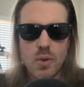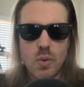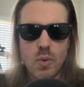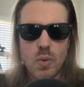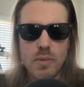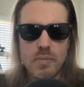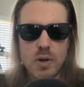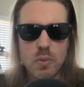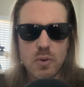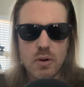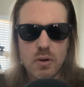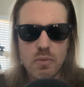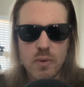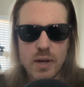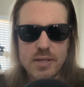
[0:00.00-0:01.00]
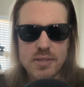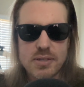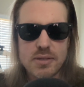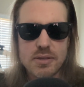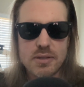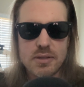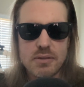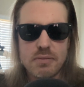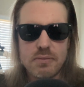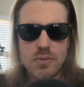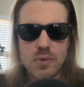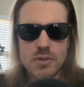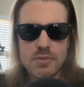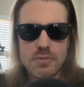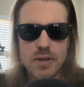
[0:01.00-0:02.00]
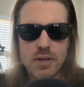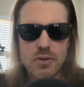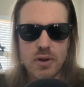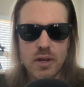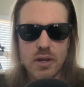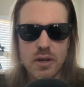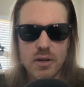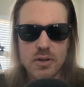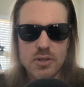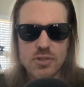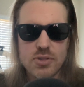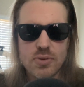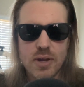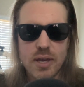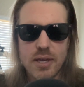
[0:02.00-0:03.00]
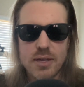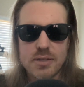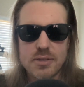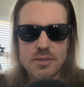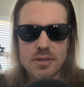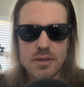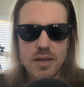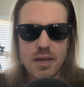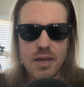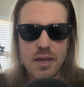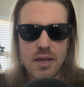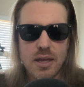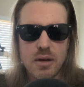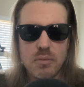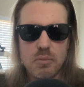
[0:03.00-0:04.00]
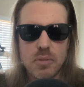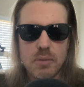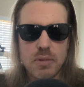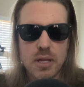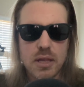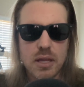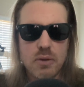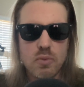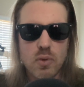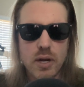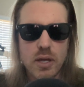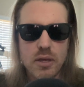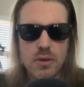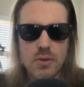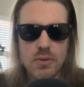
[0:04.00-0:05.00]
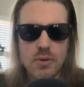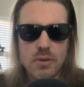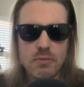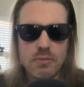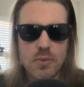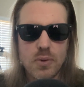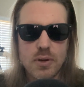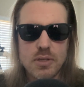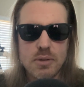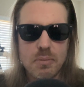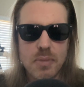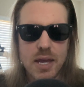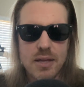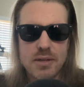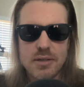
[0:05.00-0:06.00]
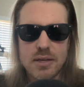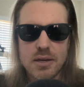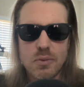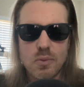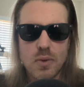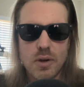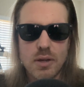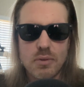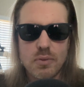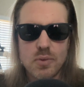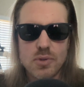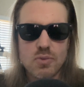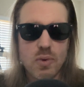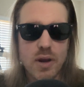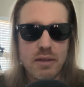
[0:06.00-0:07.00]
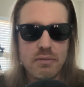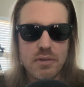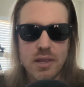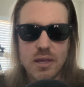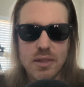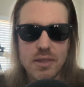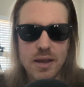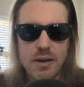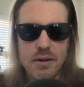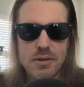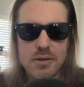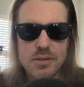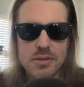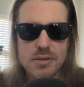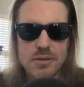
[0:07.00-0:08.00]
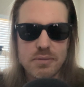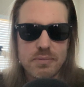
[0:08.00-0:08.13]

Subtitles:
Women were arrested, force-fed during hunger strikes, and publicly ridiculed for demanding what was rightfully theirs.